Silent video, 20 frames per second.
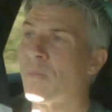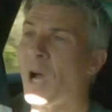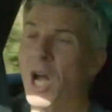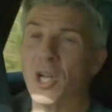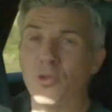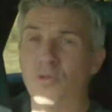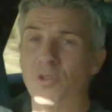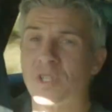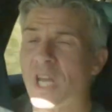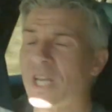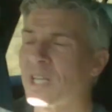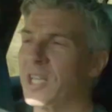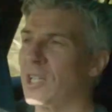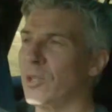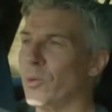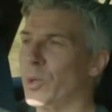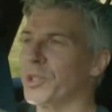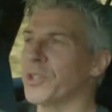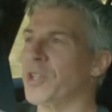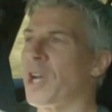110
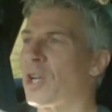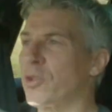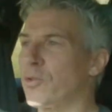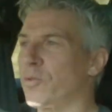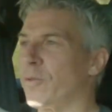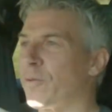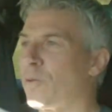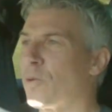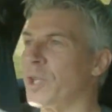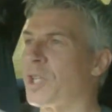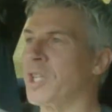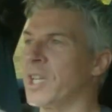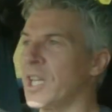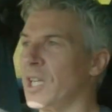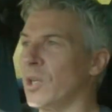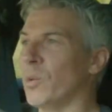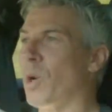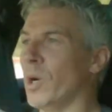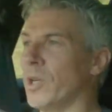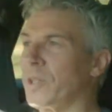kilowatts to 140
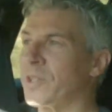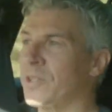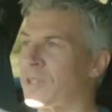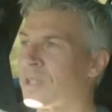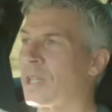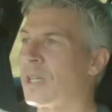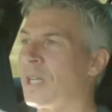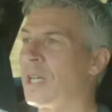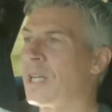kilowatts.